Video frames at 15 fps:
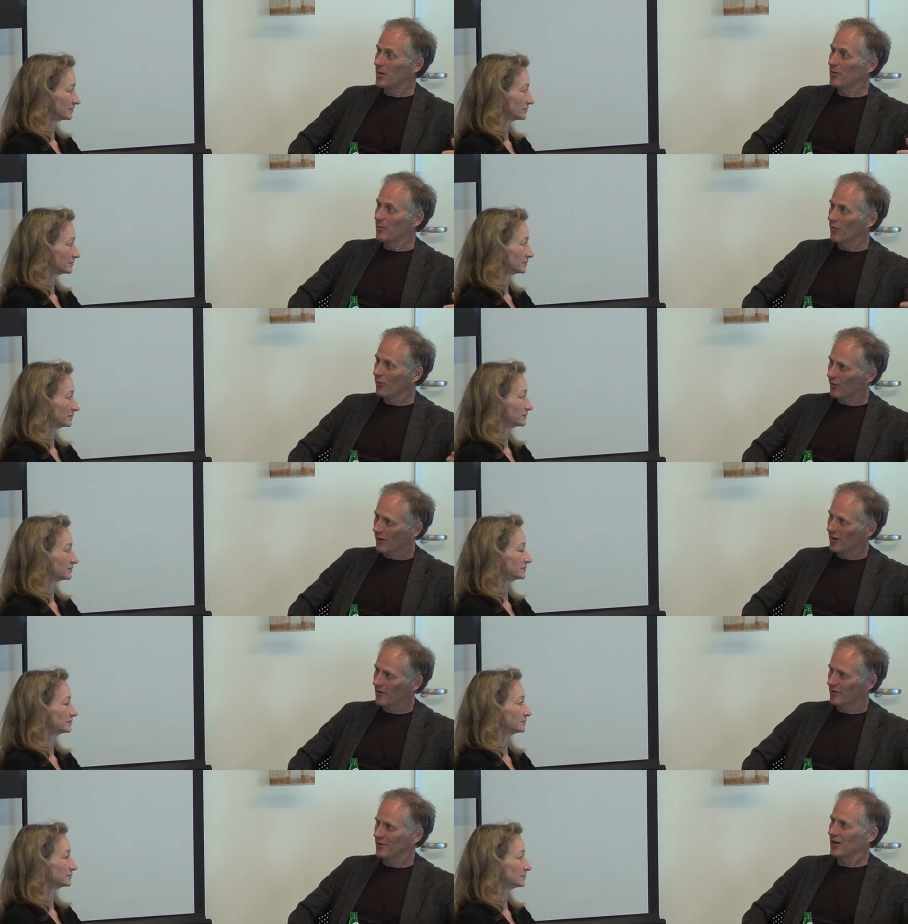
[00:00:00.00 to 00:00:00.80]
Speaker 1: people
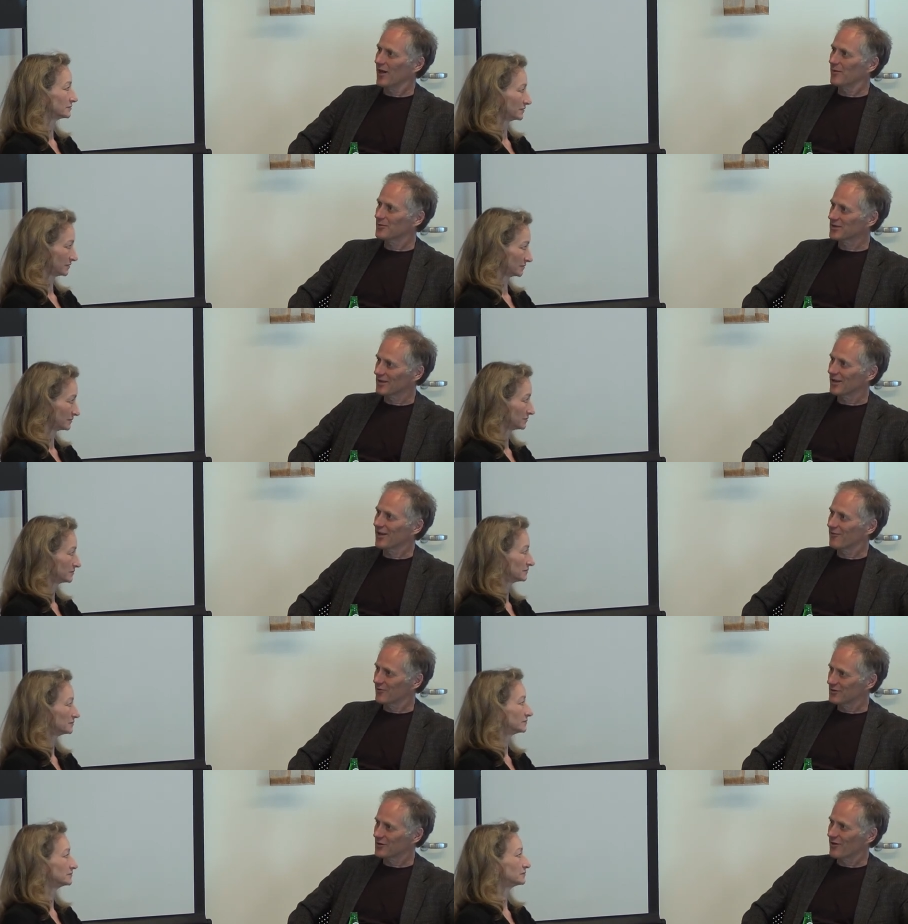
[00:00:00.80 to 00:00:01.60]
where the knobs and
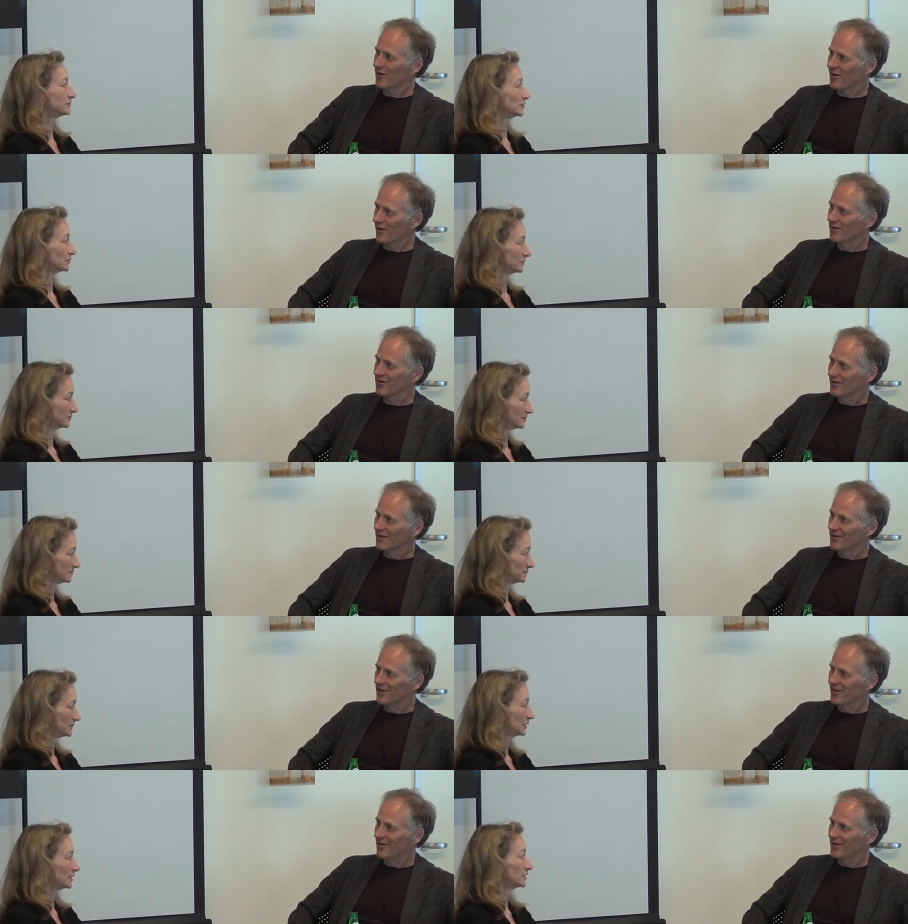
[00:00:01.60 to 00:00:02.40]
levers are.
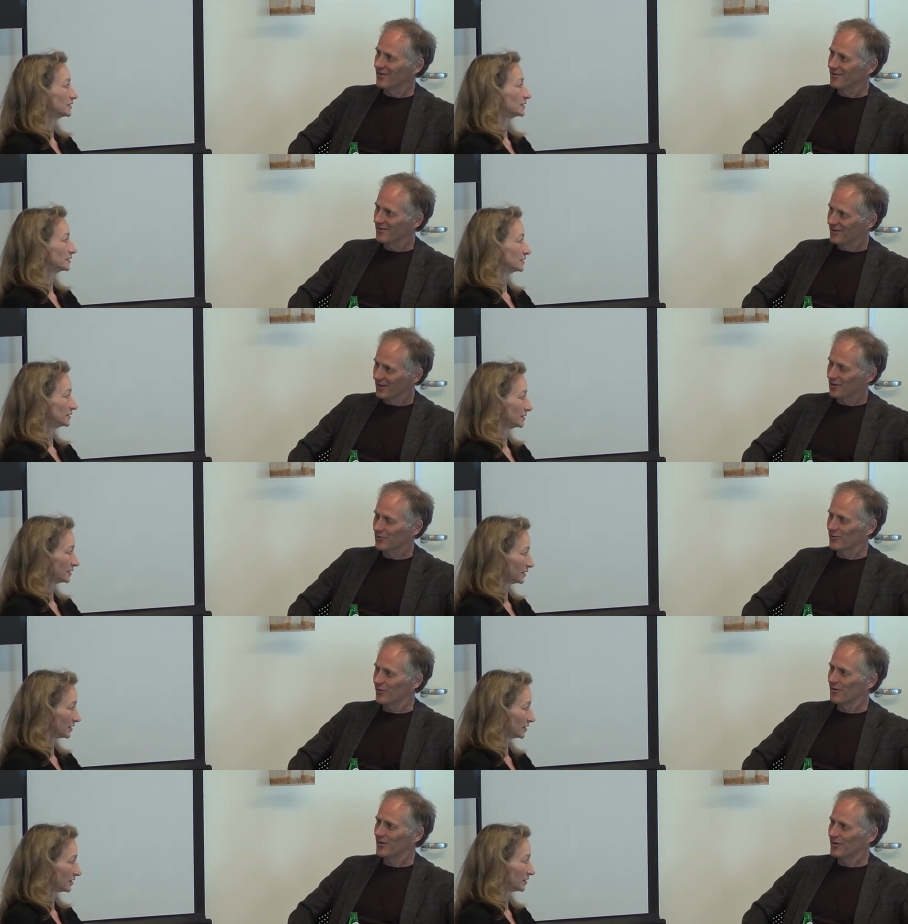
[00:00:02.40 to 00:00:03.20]
Uh, they
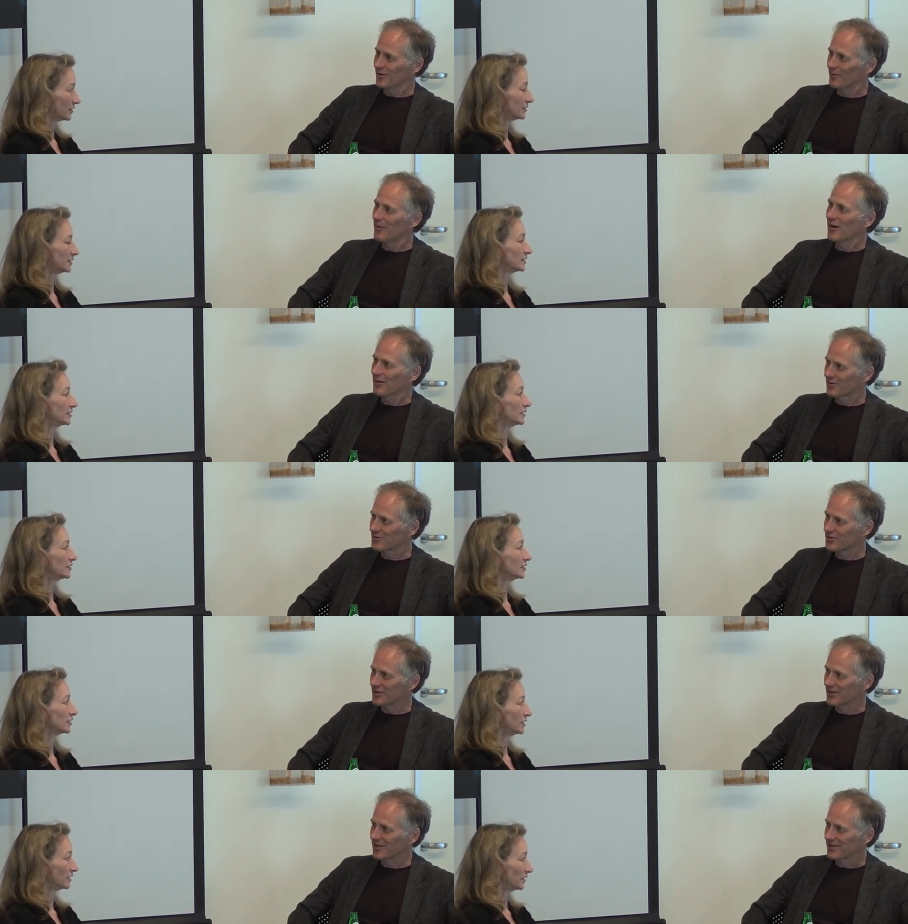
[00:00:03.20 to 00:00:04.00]
control our
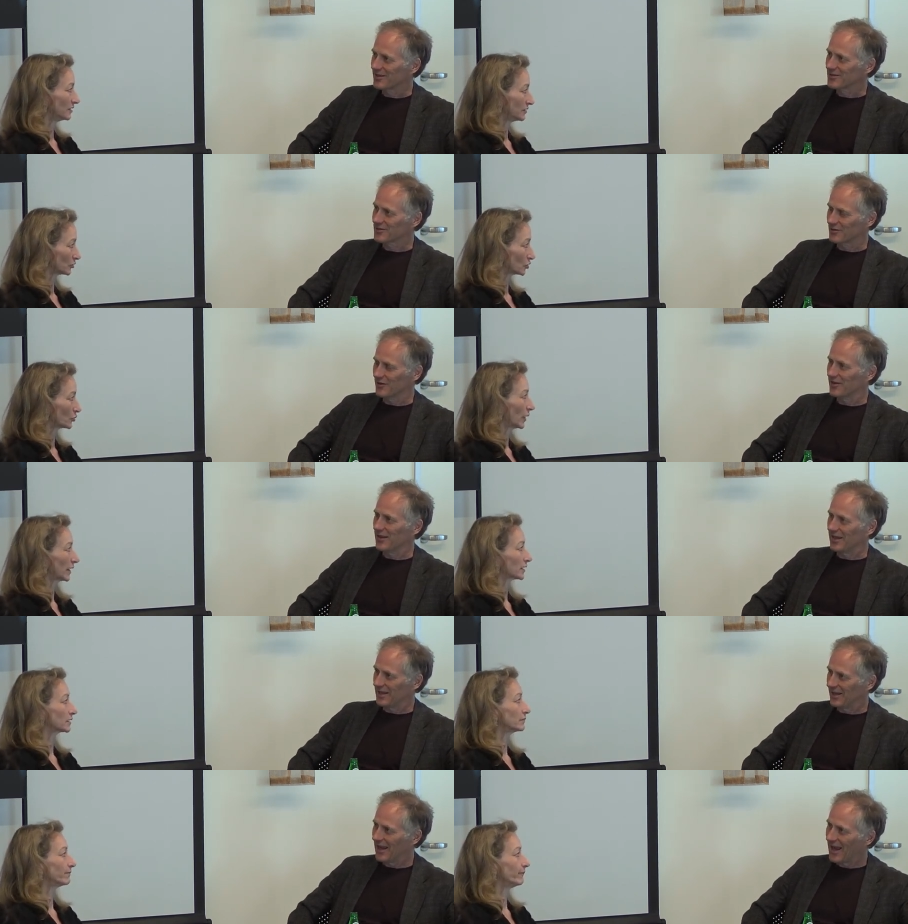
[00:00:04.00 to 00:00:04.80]
democracy so that right.
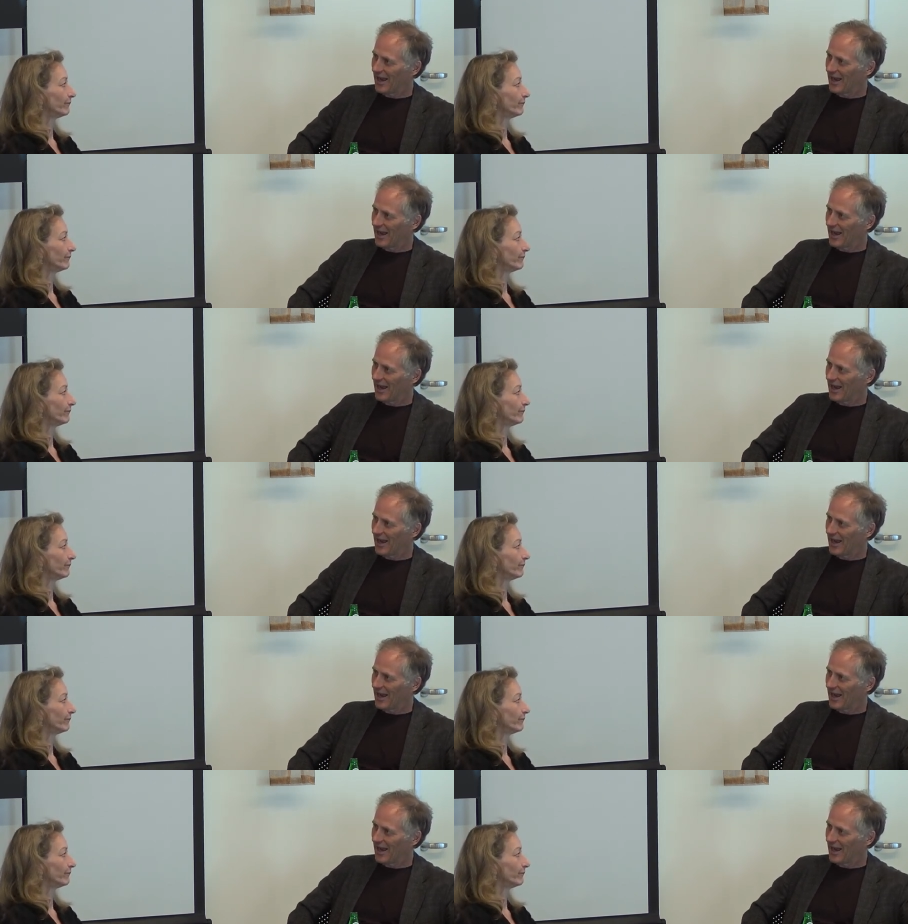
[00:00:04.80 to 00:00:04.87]
they can